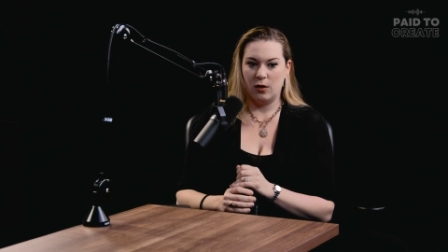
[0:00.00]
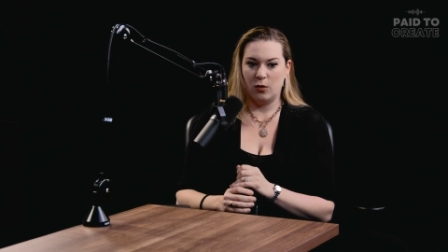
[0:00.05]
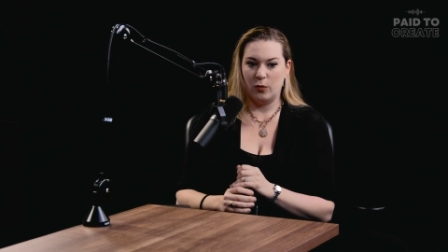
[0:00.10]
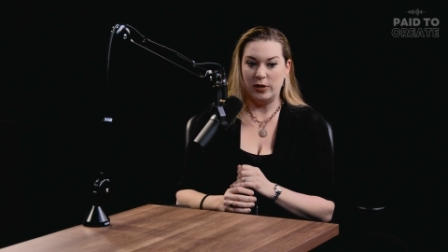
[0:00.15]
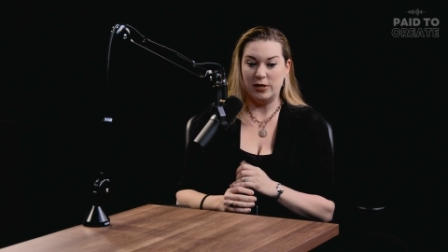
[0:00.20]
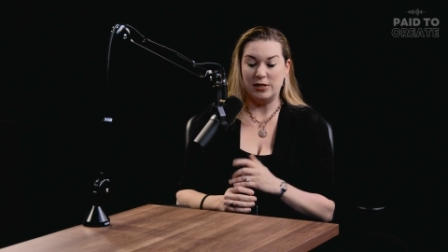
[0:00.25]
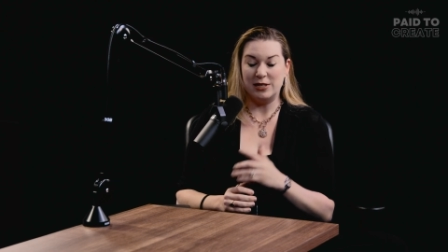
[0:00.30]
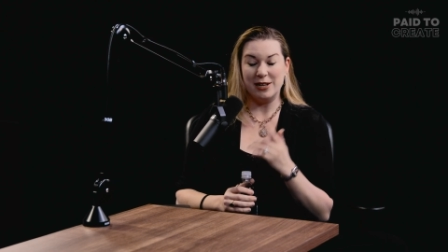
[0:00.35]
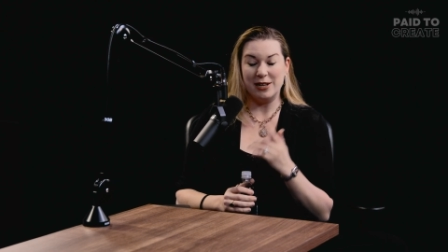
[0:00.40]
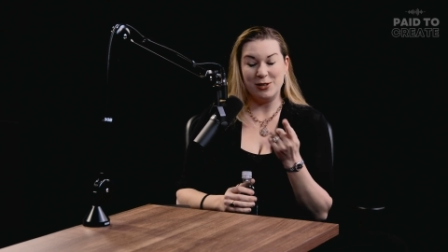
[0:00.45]
We
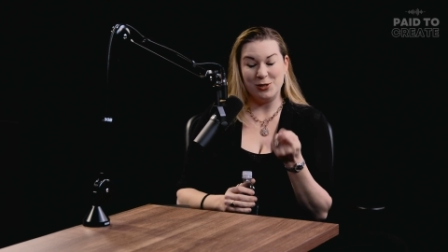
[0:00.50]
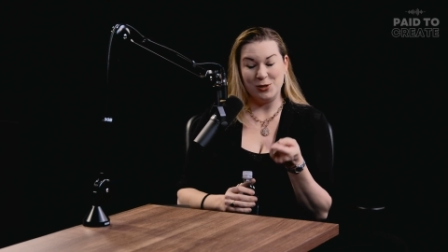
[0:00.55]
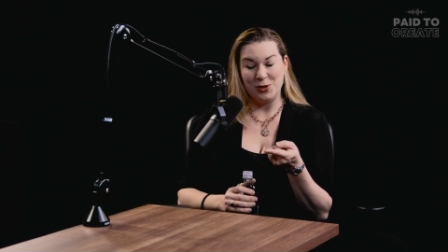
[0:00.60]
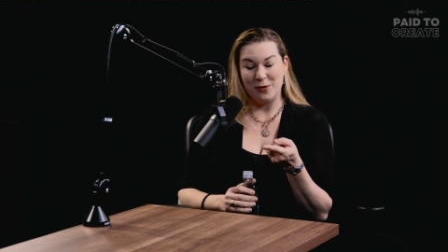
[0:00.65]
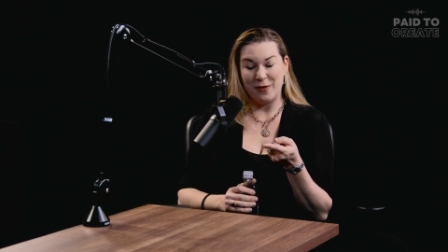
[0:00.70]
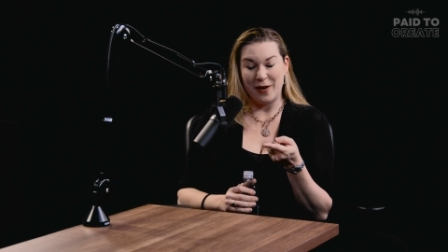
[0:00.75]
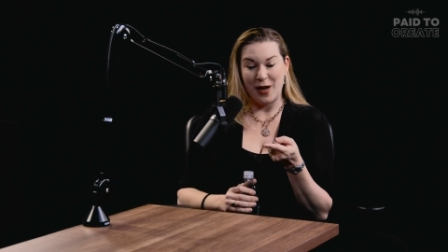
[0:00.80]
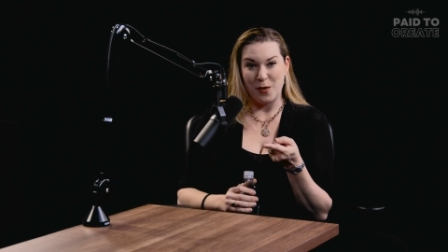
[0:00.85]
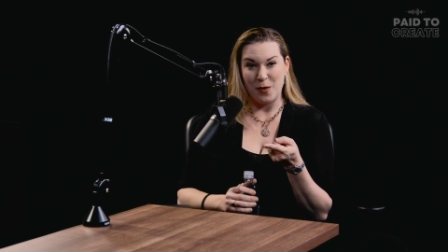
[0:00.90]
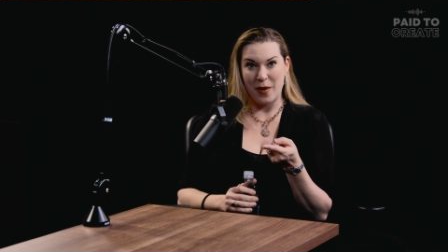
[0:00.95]
did do the
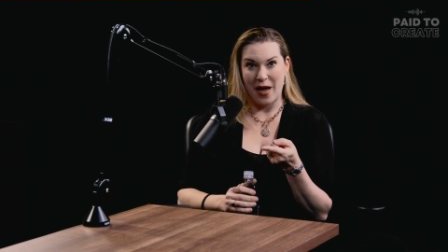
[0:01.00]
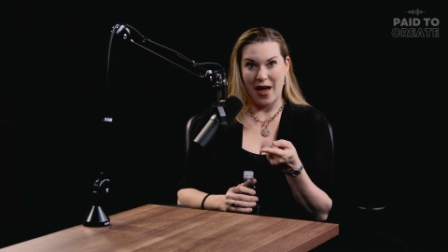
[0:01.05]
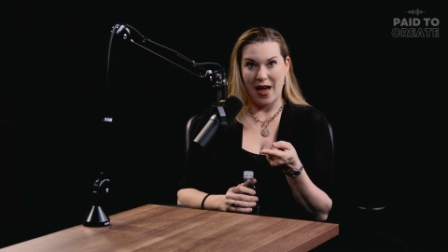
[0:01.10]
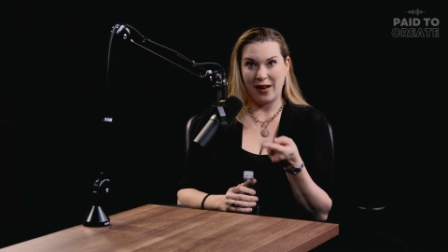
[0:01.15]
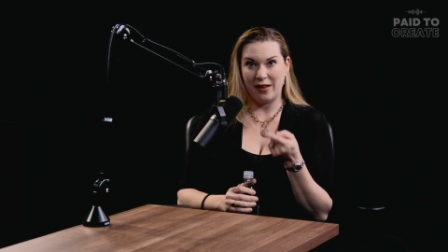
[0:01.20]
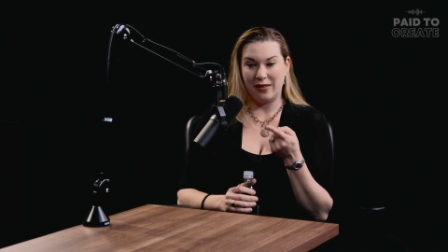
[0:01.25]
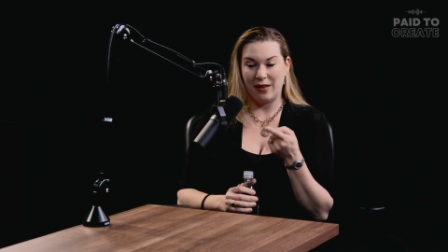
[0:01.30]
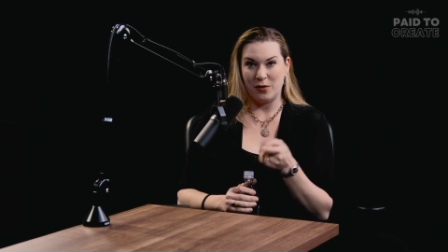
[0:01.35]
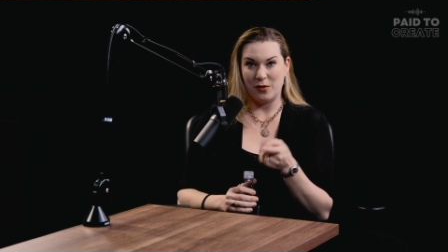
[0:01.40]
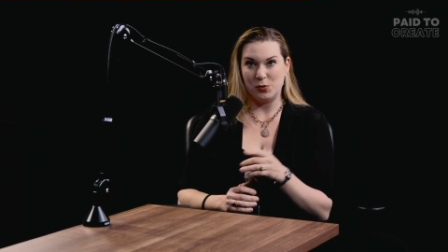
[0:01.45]
Val
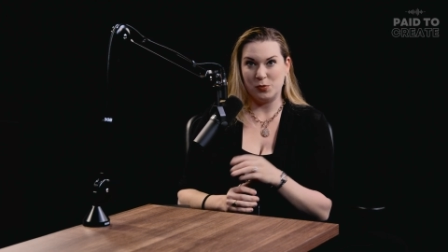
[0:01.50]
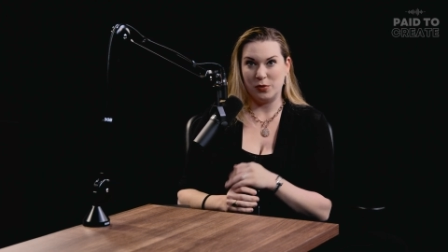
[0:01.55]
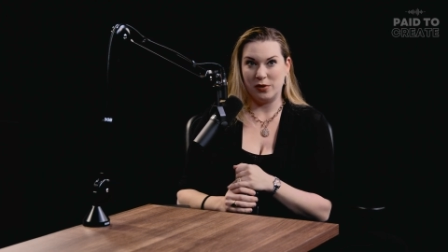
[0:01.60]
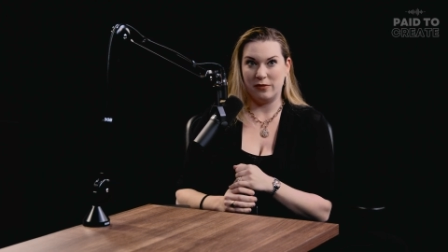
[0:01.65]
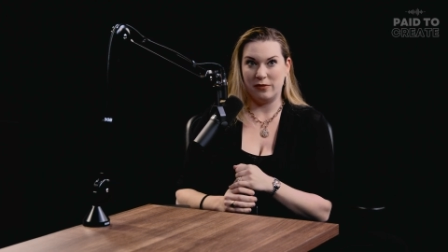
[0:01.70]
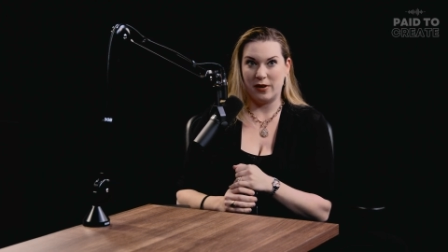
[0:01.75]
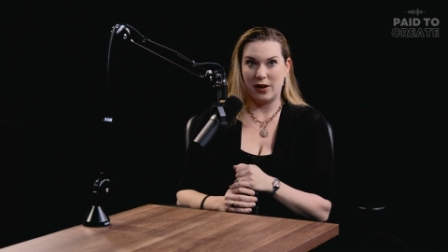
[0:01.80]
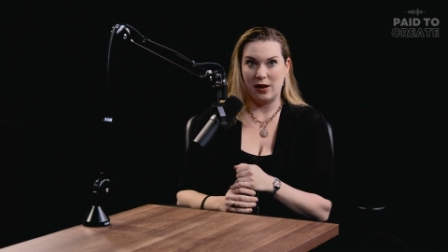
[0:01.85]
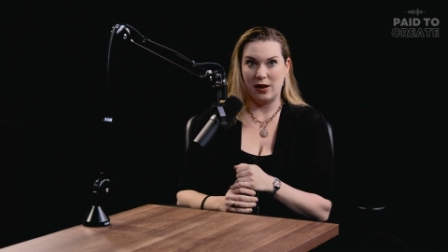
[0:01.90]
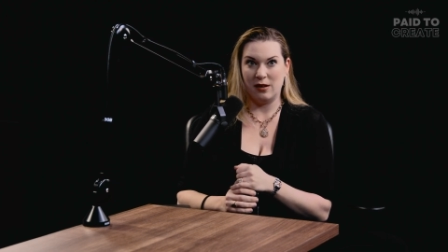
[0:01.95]
pack, that was pretty
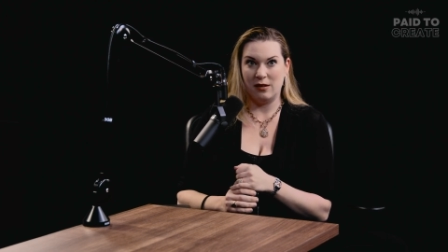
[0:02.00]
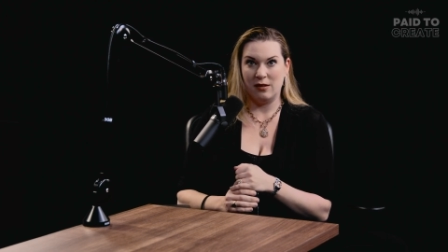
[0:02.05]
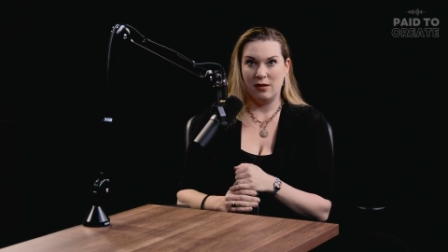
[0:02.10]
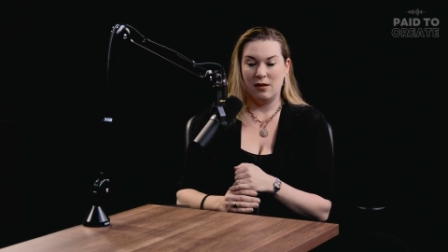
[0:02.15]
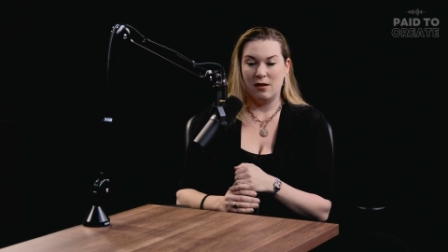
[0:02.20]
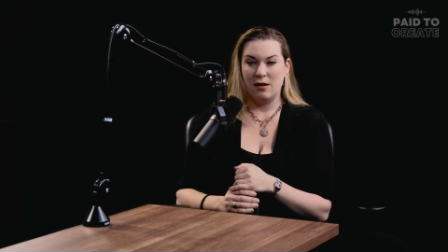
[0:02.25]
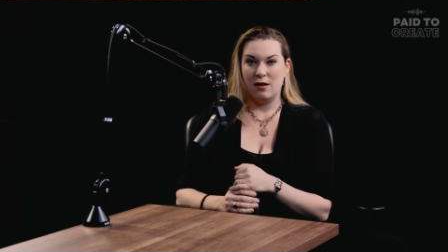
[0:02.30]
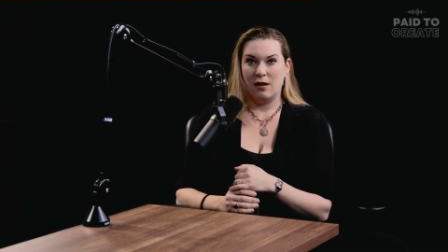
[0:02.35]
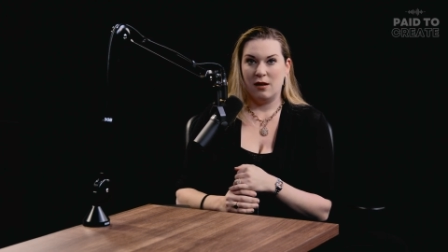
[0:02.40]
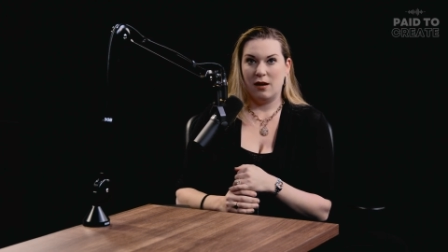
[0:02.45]
funny.
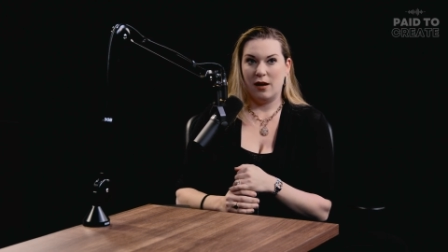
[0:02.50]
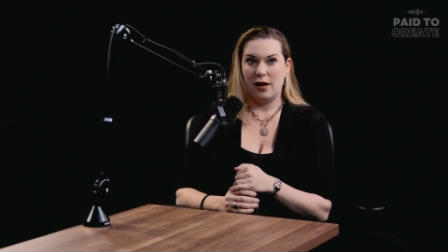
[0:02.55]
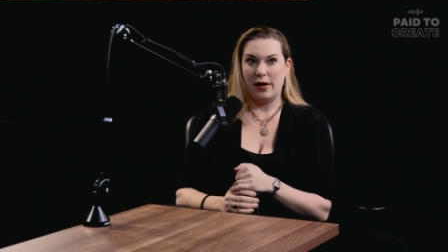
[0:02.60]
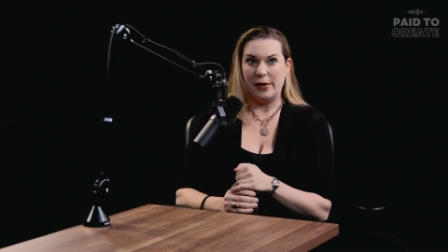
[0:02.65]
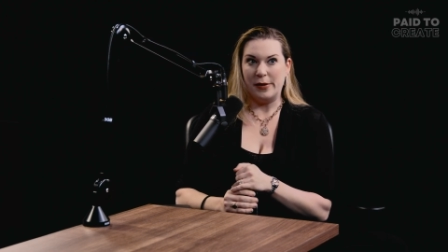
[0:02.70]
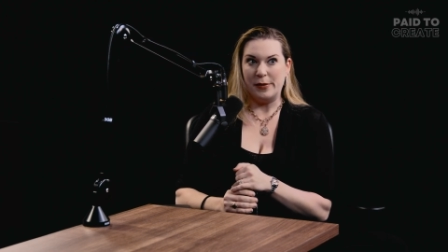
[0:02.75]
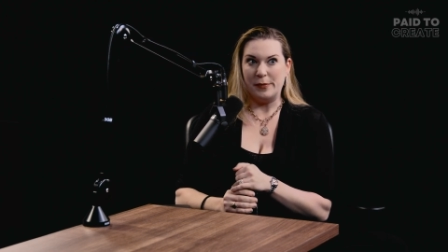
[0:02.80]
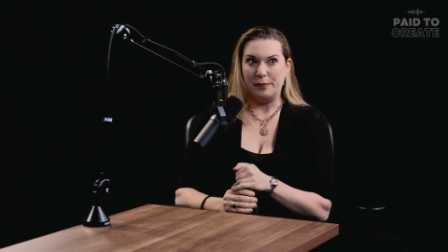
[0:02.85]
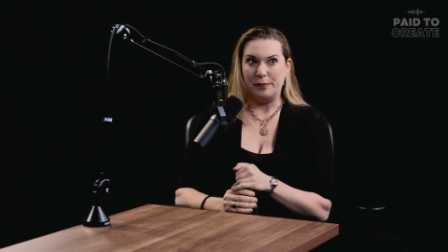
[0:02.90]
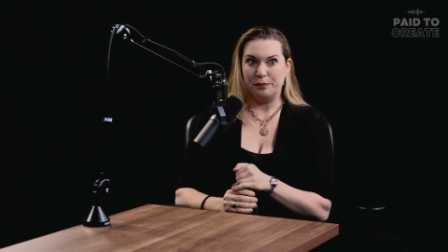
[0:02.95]

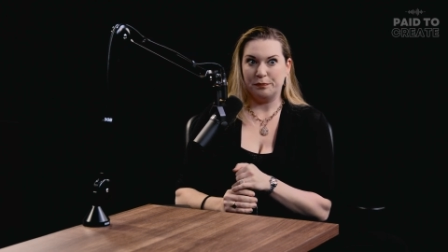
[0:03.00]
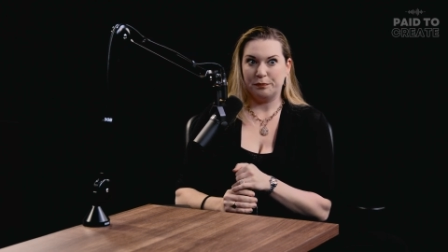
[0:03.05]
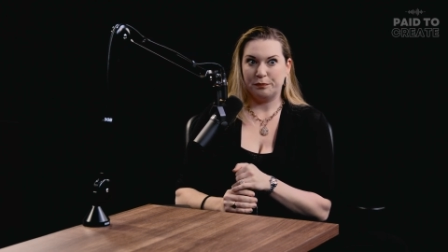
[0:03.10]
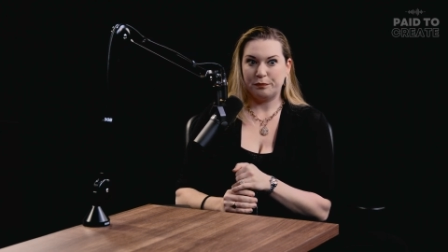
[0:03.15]
Um,